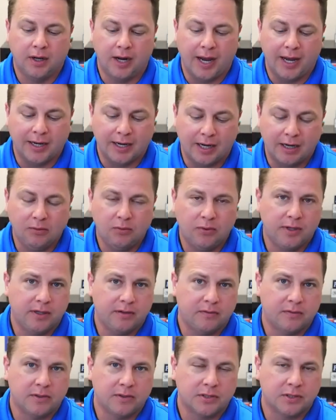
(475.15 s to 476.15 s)
And I would
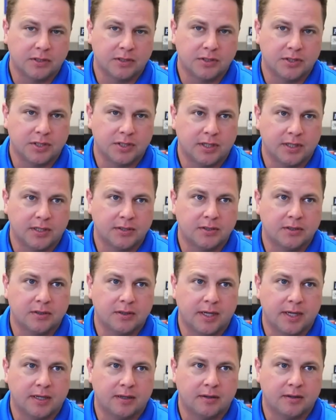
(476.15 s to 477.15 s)
even suggest
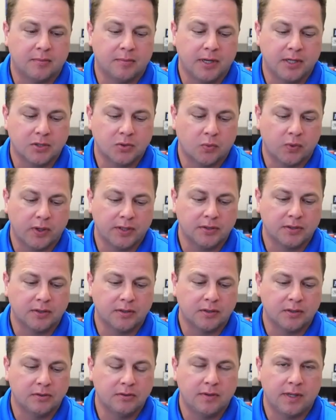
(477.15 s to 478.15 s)
that the best ways to
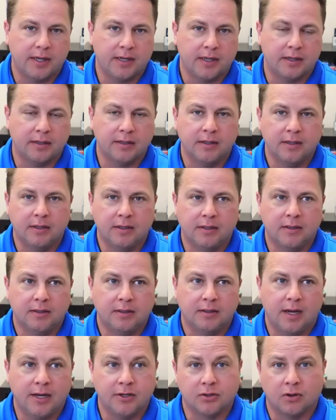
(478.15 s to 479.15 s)
do that
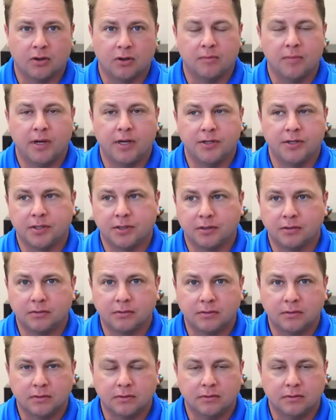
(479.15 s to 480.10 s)
is automation.